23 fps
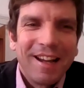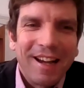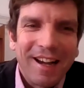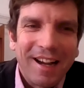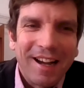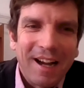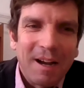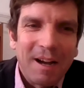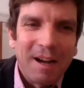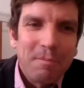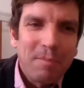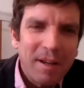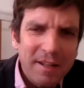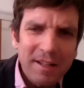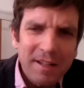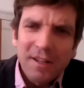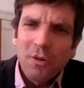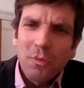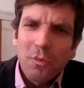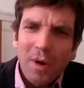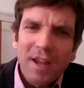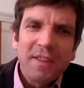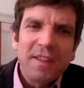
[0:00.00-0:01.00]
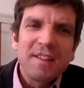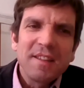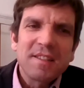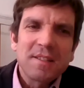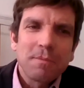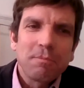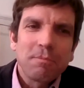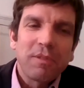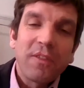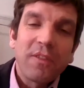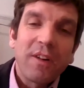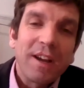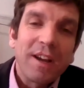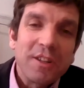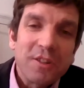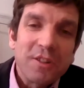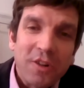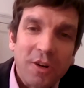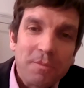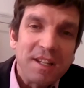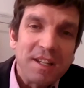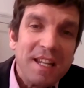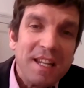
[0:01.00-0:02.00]
Uh, but in a way, these simplifying
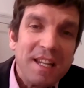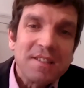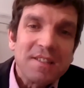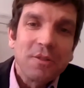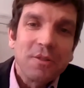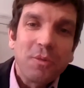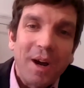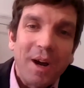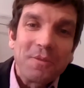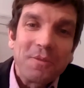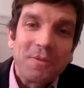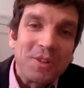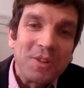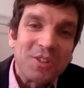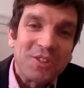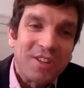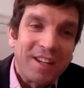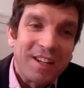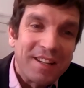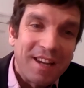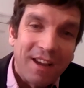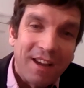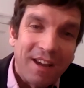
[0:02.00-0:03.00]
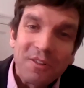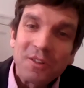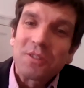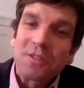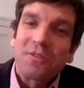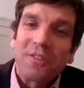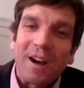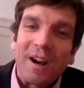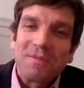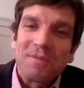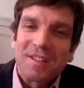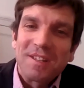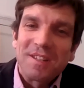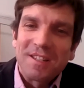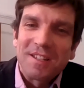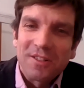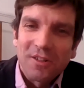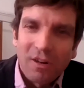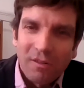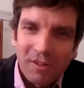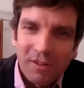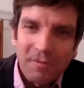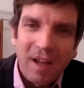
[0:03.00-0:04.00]
terms is the way in which Sienkiewicz frames his
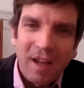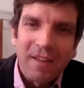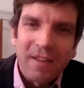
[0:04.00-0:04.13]
novel.